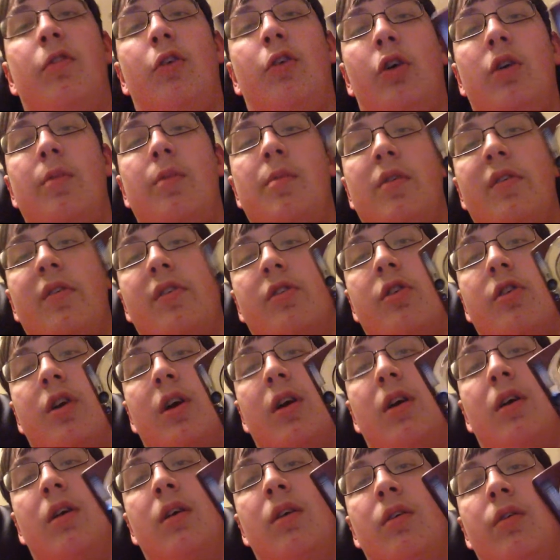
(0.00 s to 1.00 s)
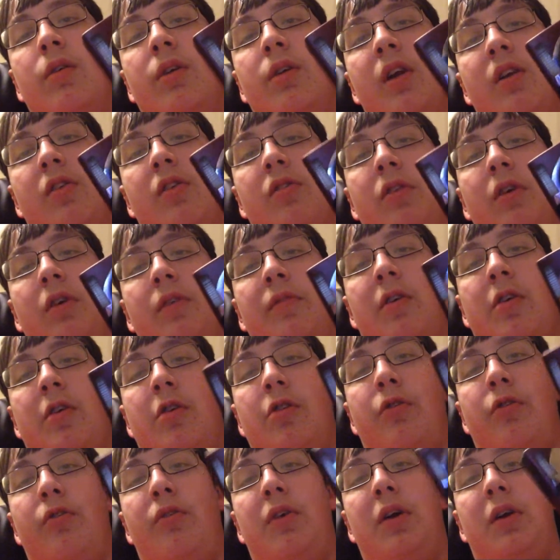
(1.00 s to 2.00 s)
Florida movie truck, which actually looked
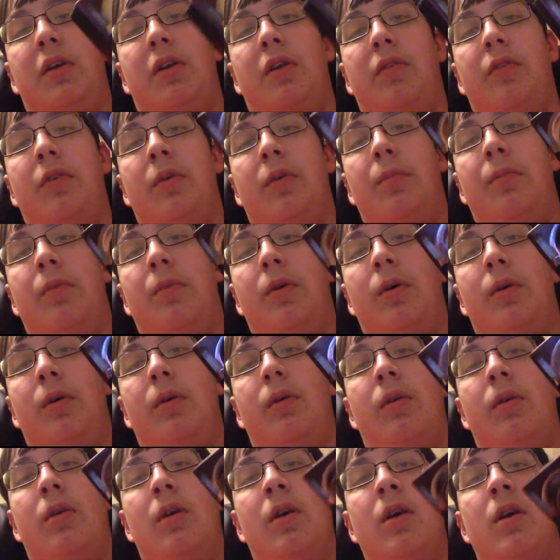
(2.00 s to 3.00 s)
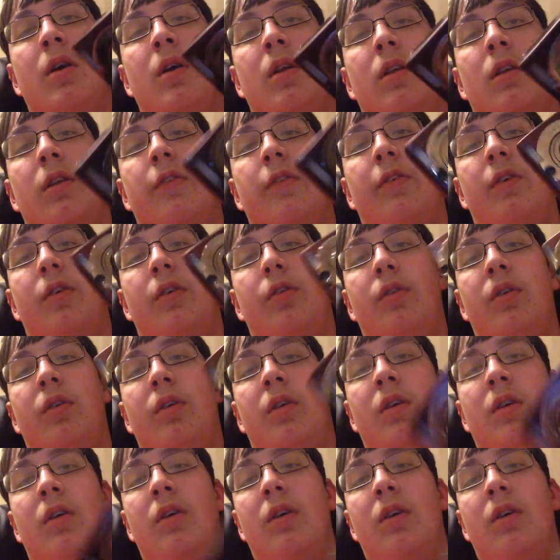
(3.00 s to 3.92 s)
very reflective on, on the phone.